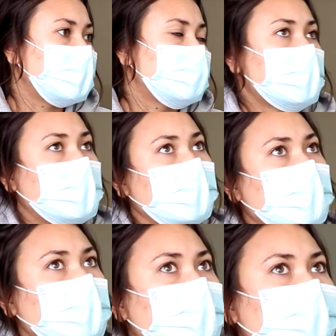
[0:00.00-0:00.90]
is there
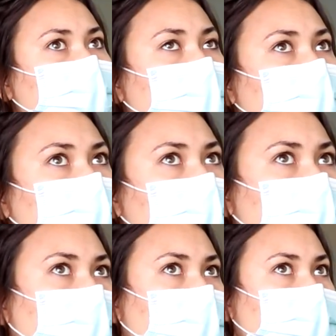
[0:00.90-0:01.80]
anything that you think would be
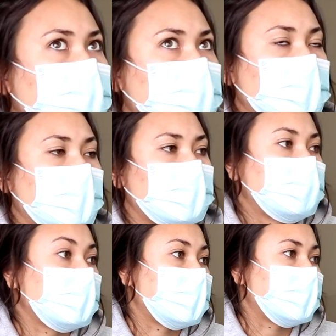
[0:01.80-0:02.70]
important to say
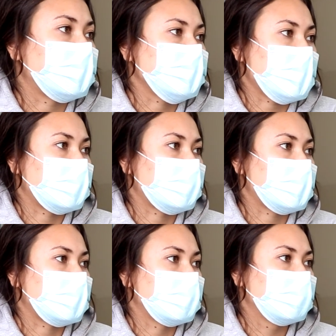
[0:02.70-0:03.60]
to like a
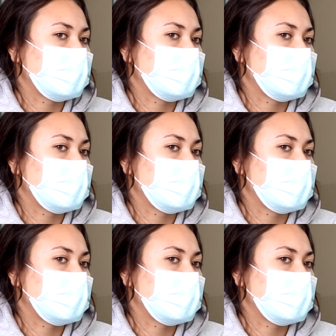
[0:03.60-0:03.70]
driver